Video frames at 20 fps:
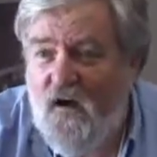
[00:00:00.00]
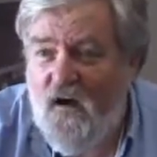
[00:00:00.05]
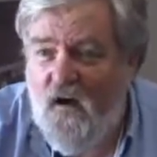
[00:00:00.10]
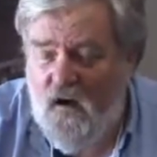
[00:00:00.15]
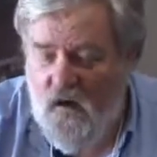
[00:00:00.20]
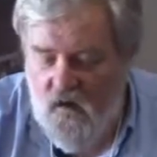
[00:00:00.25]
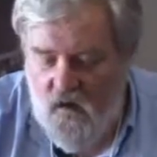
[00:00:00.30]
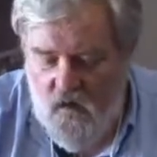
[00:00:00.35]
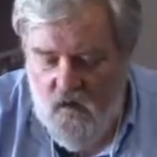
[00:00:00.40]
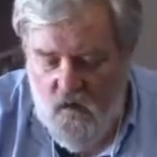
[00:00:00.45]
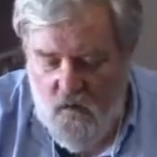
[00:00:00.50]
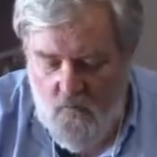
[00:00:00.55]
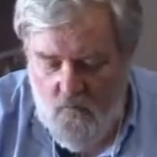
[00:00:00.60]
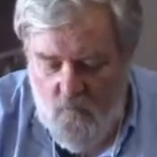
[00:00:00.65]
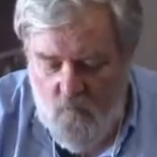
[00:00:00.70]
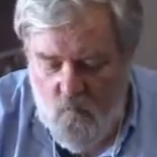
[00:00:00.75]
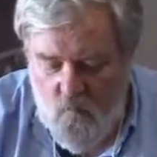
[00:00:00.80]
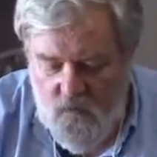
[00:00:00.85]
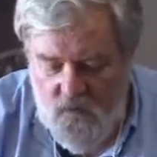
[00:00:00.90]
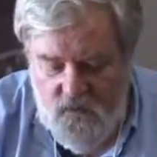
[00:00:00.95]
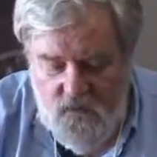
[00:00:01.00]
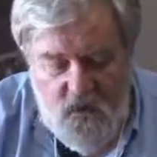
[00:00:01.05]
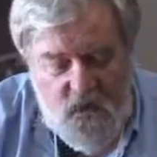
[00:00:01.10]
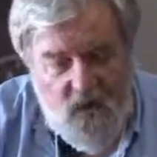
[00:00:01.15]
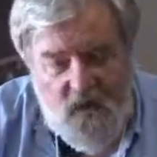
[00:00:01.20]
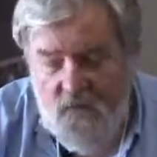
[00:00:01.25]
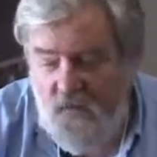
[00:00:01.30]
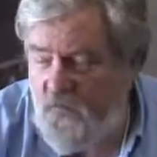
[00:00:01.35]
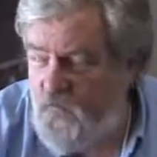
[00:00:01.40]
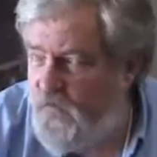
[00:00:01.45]
Um, we
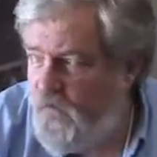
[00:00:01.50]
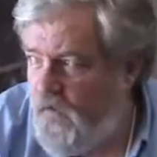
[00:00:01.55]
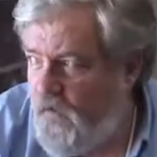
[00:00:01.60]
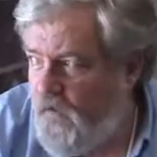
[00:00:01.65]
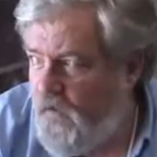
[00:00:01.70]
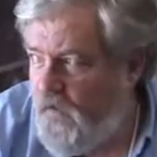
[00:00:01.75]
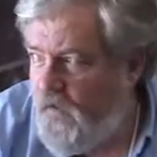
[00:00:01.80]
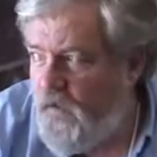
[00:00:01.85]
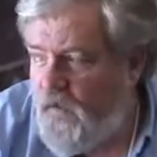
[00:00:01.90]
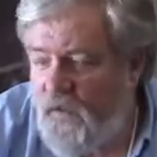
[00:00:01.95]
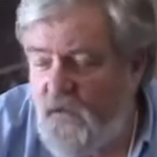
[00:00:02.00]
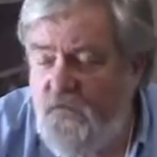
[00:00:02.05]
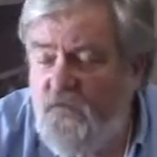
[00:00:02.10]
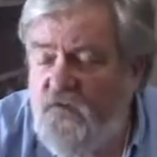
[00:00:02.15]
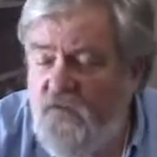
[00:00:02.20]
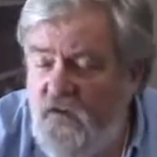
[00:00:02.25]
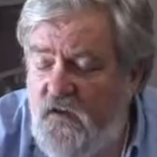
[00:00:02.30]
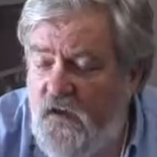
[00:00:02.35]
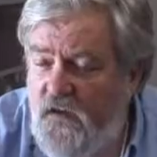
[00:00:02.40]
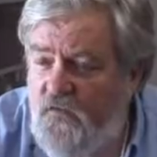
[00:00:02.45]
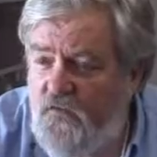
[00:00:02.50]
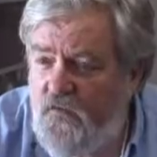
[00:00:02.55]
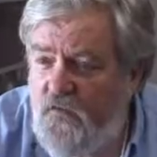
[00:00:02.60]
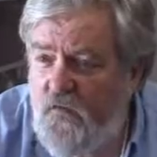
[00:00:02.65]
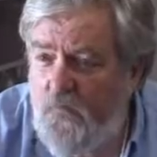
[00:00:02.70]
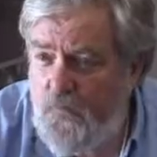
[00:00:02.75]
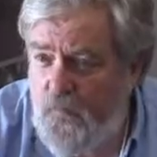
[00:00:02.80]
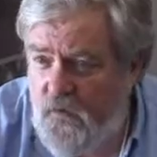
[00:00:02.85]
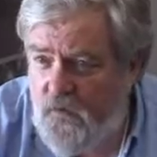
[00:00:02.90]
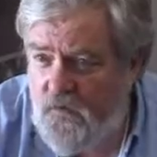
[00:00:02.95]
need
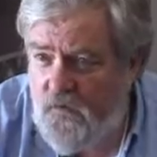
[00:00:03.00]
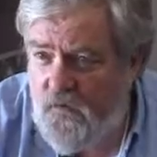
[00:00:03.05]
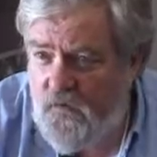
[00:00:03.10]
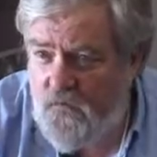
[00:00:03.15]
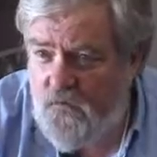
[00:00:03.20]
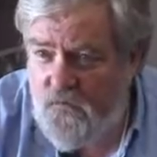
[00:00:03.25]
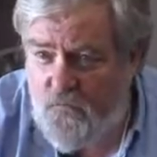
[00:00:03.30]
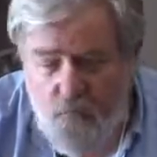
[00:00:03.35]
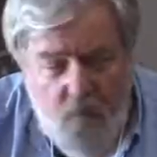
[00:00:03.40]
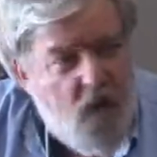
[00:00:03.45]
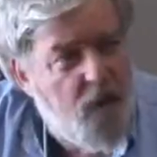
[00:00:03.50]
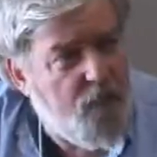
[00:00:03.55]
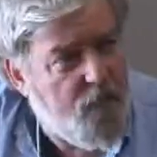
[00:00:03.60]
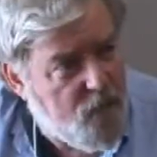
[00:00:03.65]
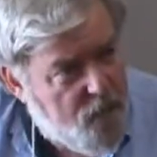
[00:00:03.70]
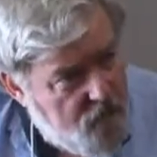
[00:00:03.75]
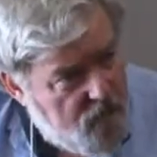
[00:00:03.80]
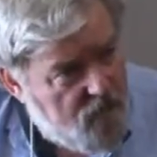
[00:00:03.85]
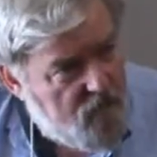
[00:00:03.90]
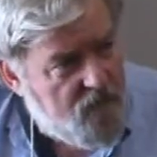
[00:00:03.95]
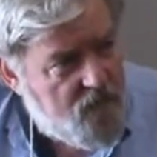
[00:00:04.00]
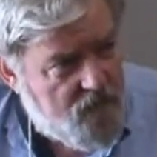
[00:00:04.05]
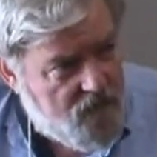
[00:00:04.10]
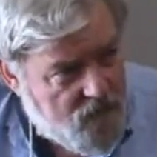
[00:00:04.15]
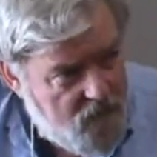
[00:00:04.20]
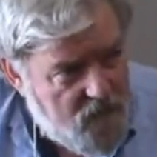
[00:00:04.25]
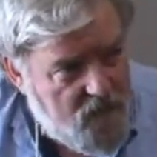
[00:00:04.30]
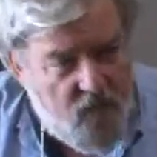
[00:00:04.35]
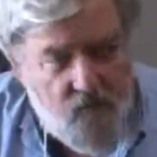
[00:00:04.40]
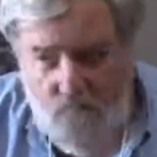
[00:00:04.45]
insulation of buildings, proper
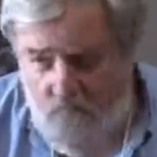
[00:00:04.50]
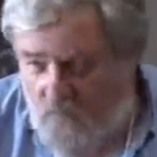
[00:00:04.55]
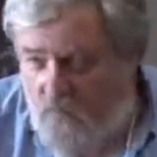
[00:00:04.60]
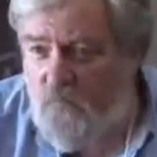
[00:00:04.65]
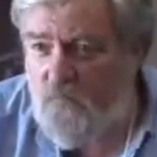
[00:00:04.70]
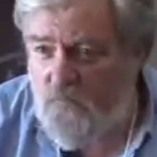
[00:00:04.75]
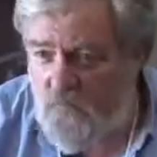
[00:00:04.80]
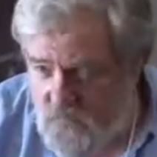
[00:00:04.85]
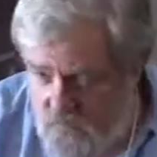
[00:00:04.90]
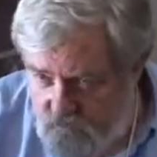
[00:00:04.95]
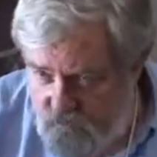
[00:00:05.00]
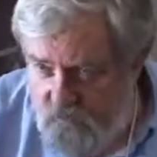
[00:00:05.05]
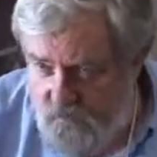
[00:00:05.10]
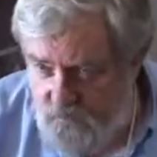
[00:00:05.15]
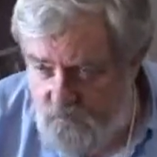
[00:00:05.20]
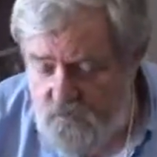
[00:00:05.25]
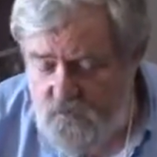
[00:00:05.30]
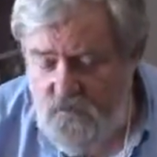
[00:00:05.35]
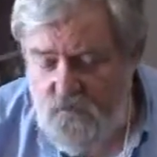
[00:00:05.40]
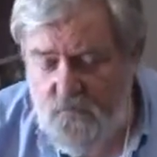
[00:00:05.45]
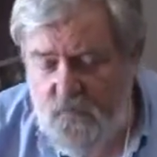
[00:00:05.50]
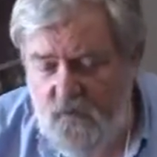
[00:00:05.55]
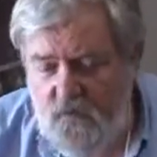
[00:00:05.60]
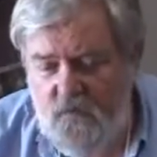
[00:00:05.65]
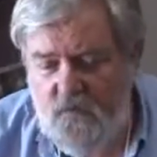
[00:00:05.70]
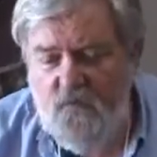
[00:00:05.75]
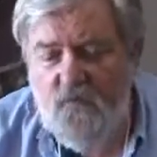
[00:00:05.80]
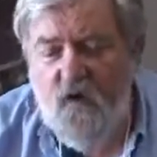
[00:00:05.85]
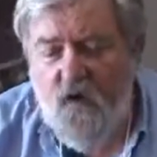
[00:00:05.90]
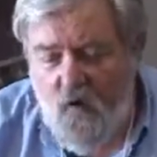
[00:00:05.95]
building uh, changes to
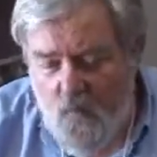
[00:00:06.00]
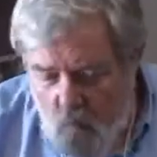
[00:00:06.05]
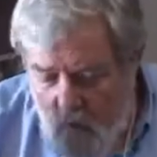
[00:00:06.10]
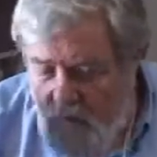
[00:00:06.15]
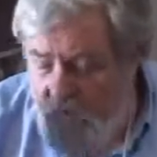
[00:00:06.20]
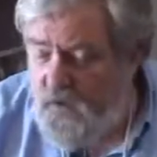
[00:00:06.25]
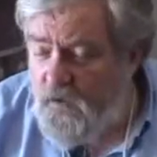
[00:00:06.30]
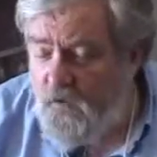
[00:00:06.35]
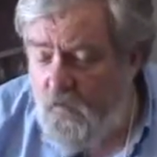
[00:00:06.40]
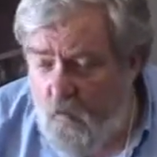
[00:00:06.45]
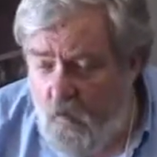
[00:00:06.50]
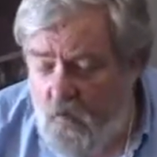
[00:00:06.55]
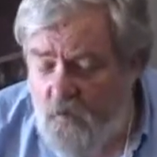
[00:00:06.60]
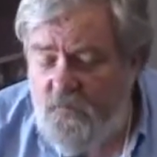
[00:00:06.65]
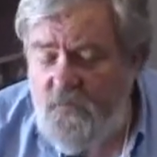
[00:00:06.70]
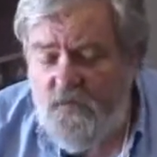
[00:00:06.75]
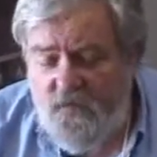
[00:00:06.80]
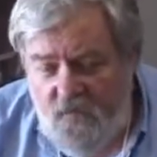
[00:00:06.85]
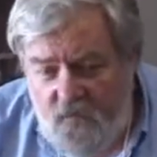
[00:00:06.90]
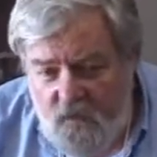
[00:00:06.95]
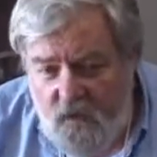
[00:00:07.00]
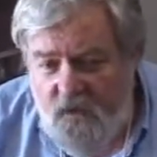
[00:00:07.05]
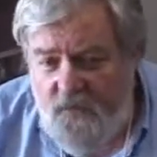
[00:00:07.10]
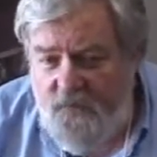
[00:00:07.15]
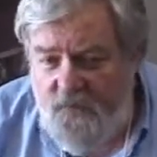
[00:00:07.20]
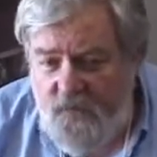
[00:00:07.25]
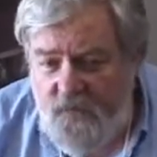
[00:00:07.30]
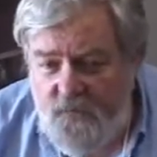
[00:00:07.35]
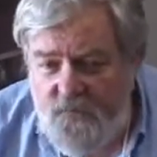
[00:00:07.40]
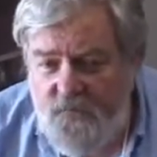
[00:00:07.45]
buildings. We need all of this,
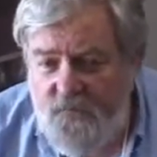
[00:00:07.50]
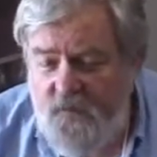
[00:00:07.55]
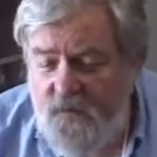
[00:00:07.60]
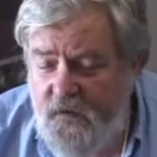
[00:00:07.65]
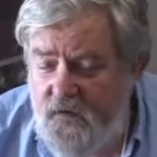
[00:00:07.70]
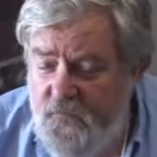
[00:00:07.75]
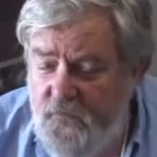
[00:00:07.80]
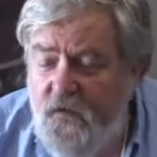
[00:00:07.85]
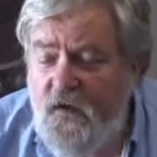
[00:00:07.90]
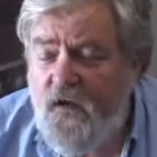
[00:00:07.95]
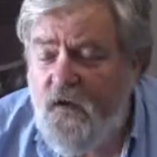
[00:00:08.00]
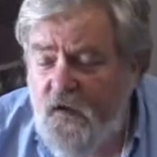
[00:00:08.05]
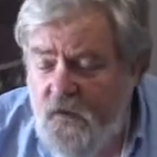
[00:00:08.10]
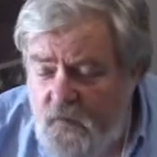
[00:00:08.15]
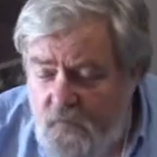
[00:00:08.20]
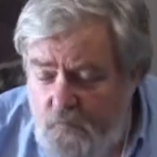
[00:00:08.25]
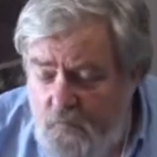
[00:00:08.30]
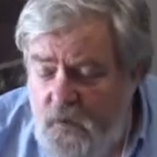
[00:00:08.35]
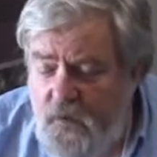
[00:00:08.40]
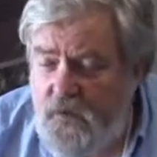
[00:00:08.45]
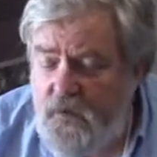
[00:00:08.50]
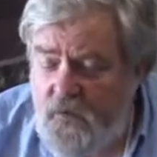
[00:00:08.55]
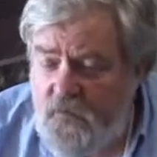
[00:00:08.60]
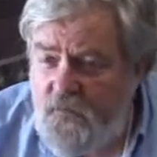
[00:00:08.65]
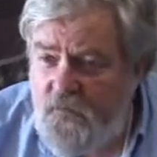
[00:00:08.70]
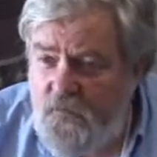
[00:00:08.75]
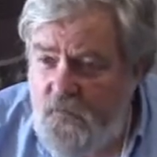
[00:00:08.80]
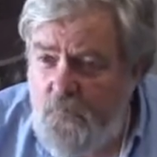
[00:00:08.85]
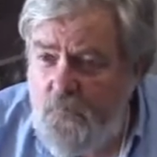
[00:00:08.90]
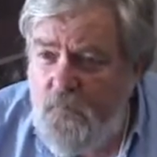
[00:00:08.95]
and this is
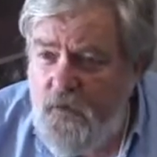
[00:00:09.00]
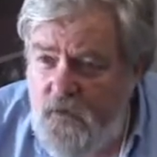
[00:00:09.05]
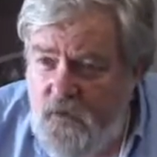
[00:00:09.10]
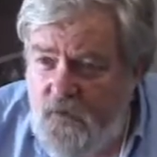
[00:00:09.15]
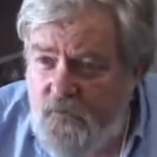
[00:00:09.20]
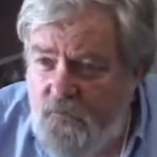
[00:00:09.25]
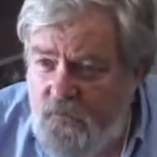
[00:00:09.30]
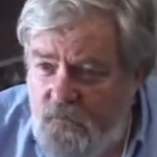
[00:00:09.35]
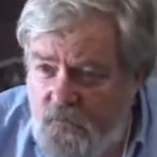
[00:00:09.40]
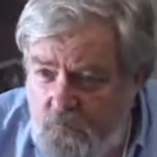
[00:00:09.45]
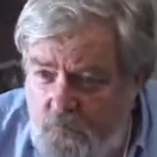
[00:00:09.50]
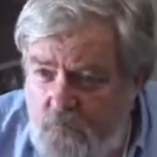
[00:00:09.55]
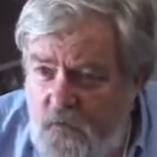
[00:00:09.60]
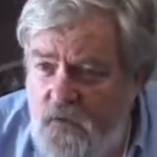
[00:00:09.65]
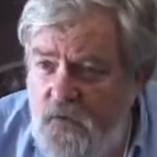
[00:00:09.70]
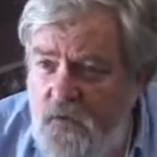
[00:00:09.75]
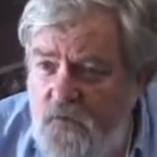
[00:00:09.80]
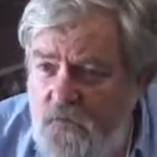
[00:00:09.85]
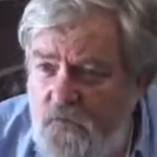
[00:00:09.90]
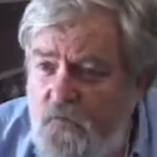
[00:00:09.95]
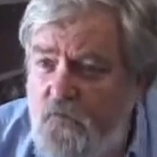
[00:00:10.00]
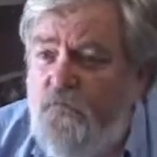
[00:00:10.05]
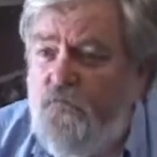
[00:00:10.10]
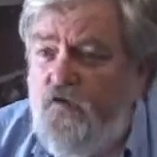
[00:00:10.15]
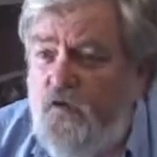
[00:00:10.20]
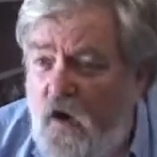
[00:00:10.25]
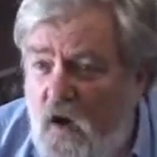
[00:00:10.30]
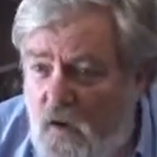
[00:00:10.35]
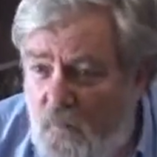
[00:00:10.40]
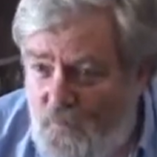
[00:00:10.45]
millions and millions and millions of
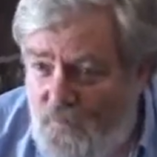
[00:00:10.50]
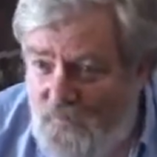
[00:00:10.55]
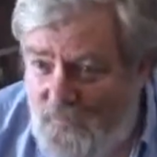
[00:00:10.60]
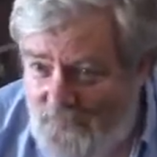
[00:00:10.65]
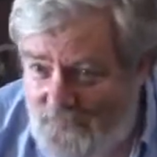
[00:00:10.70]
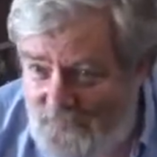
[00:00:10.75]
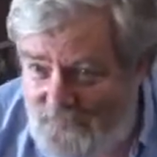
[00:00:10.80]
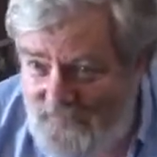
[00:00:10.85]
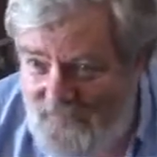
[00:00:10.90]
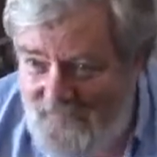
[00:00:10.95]
jobs